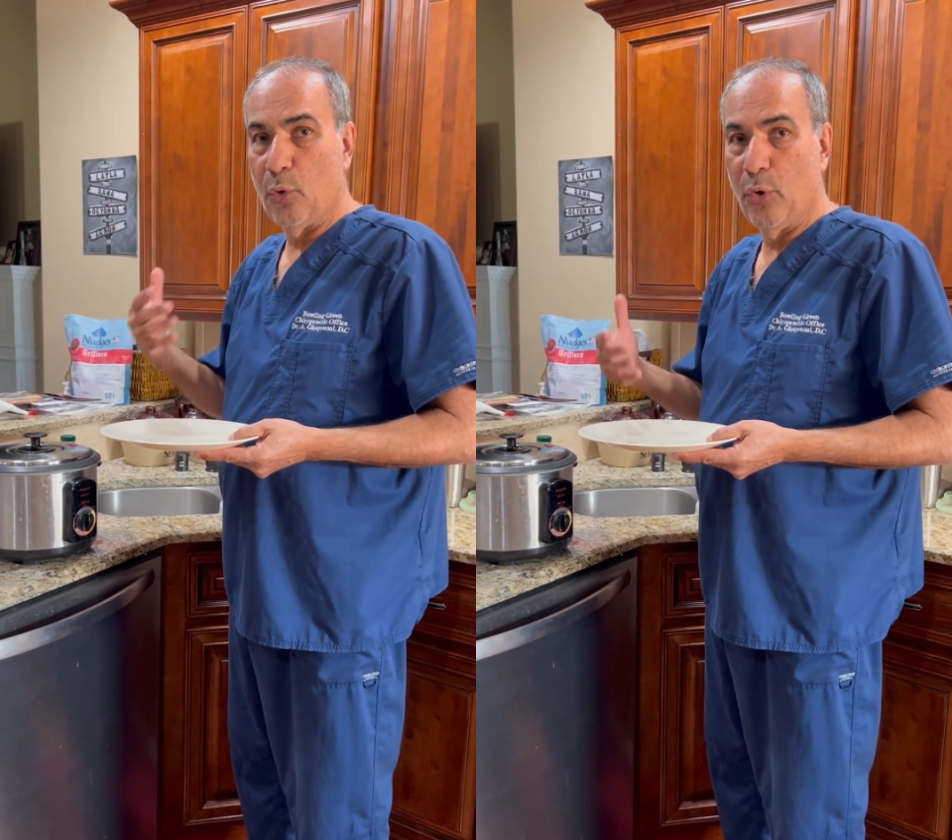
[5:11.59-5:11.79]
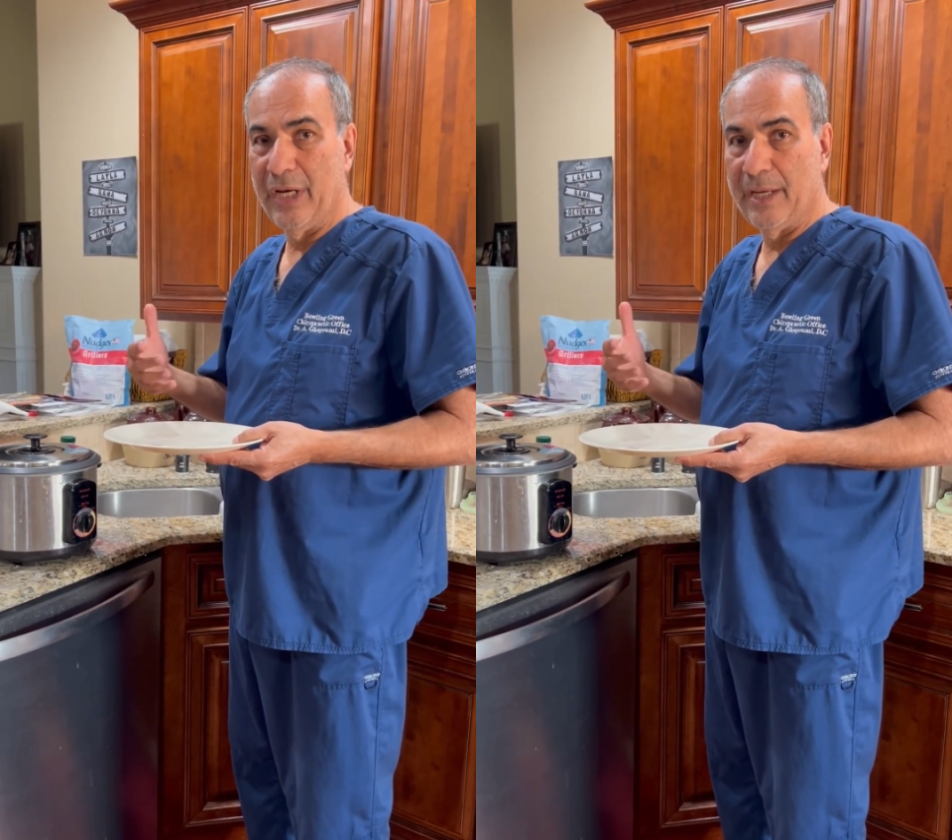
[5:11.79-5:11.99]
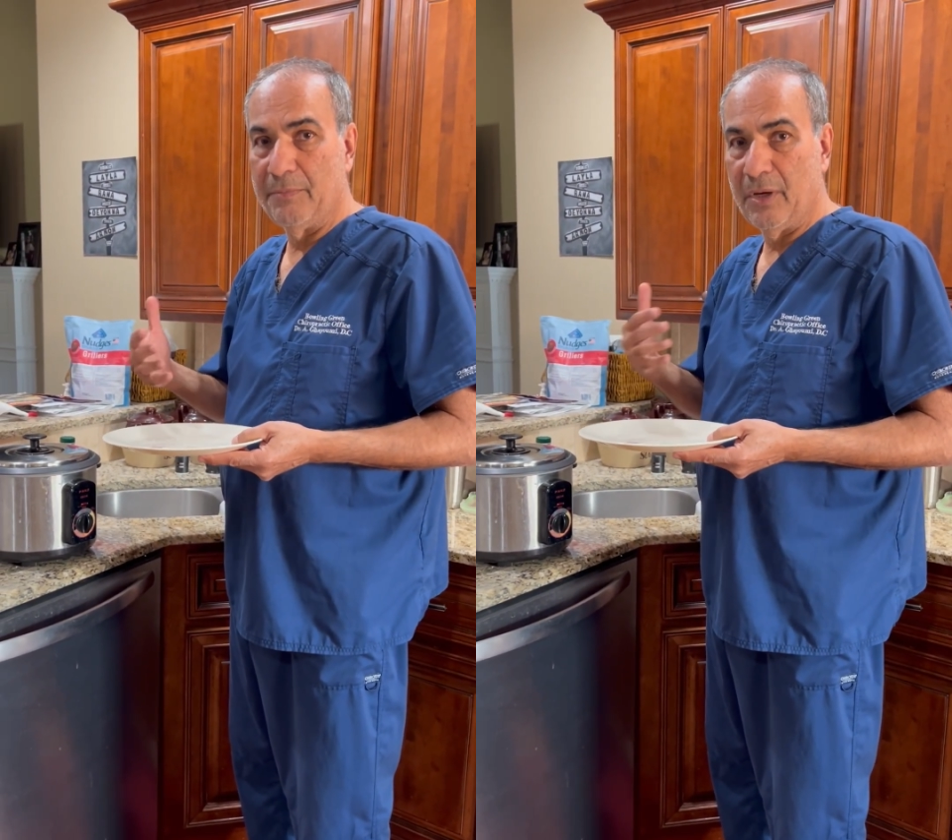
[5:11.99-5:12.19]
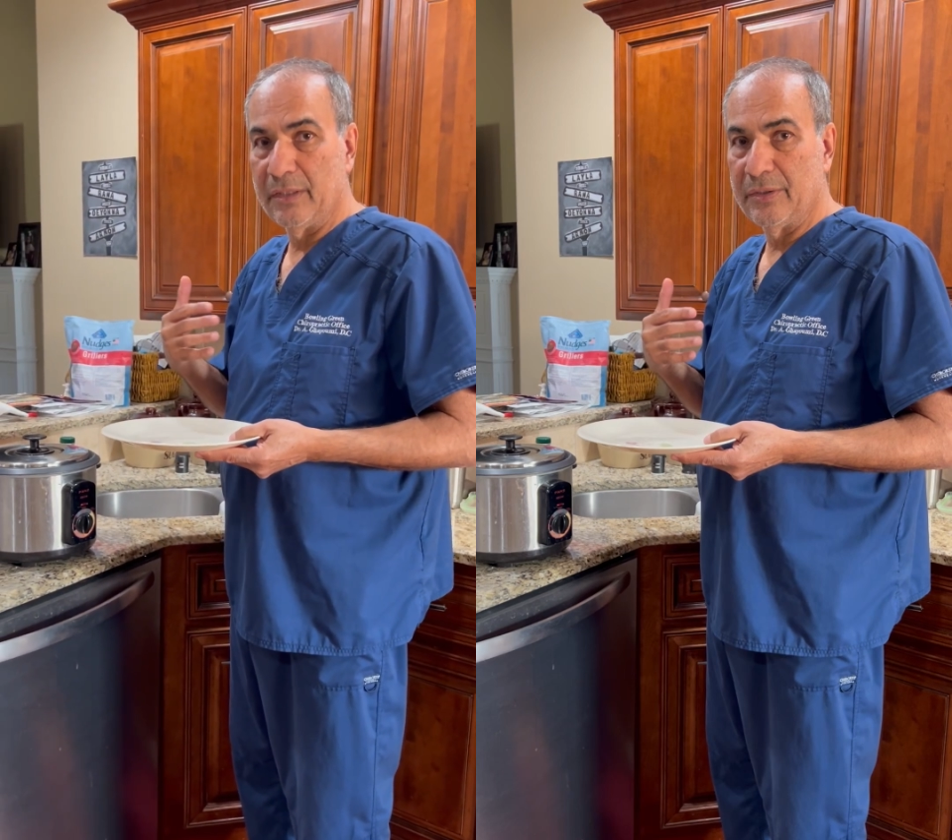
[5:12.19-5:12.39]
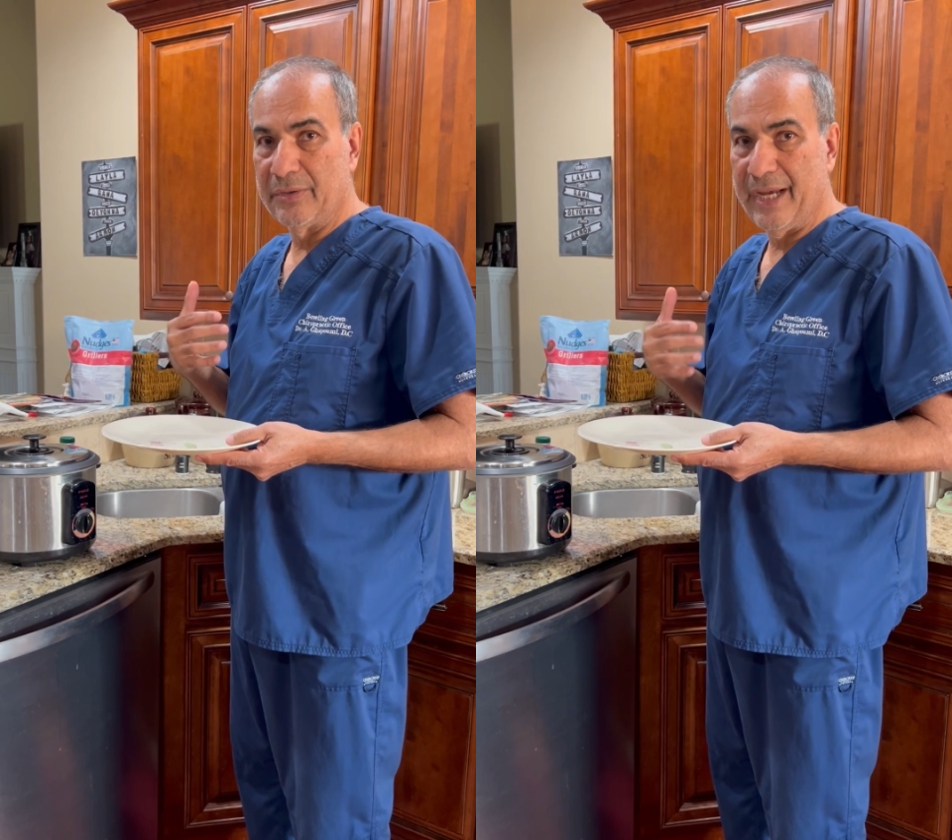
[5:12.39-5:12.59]
oil
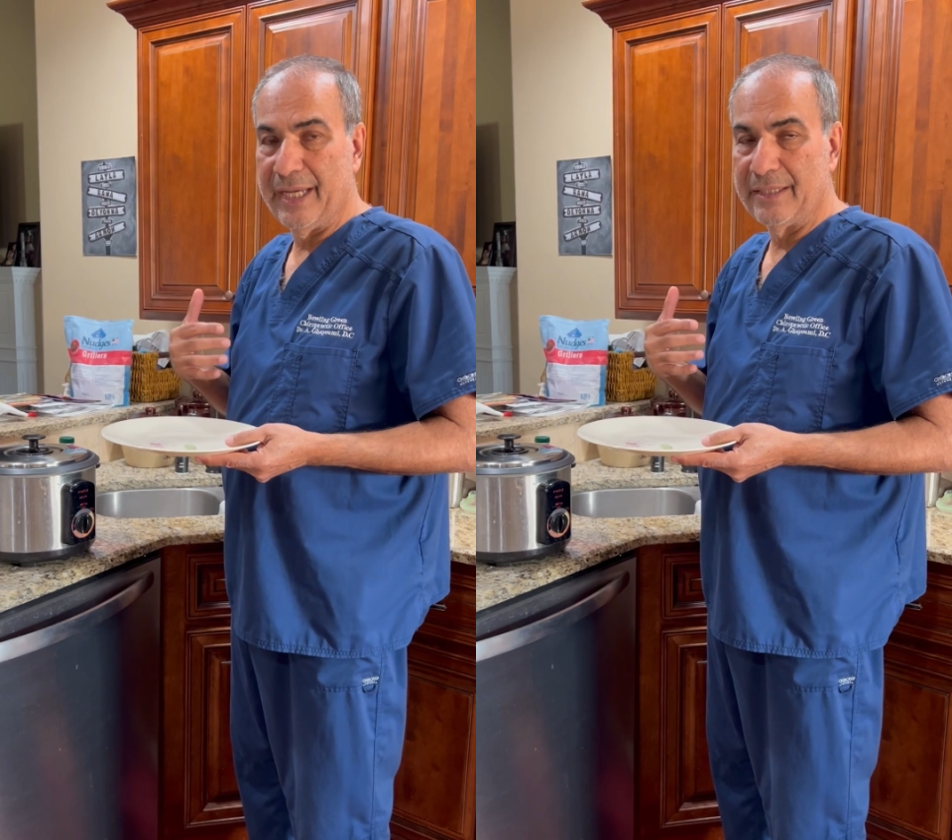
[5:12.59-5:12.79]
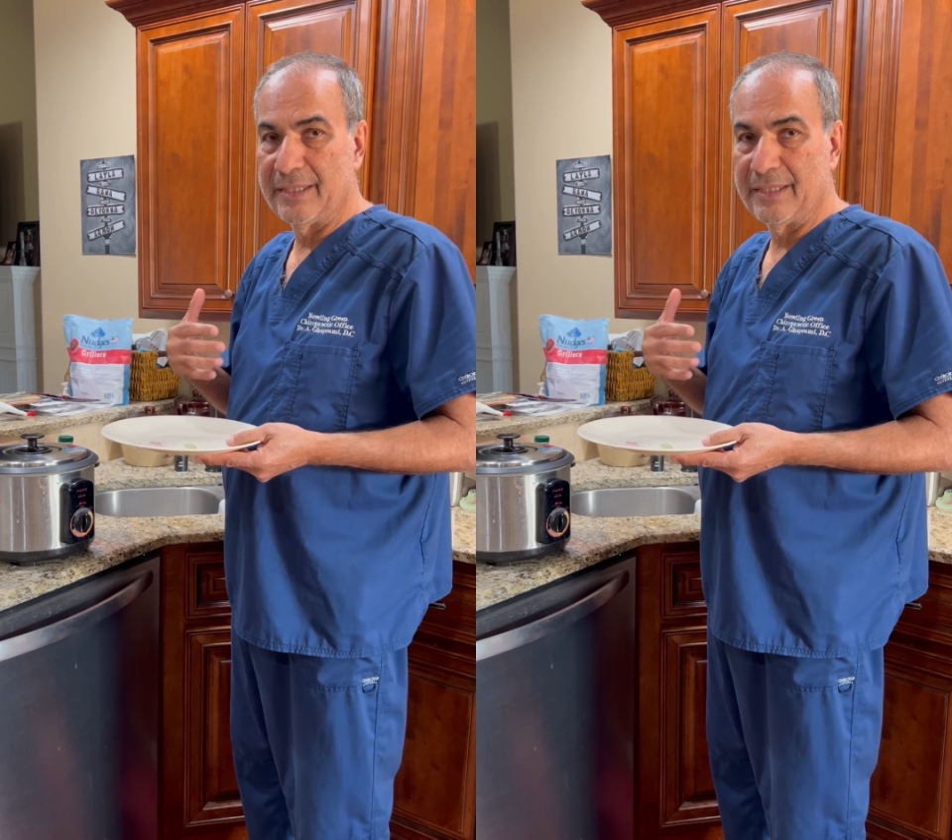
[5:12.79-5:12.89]
amount right.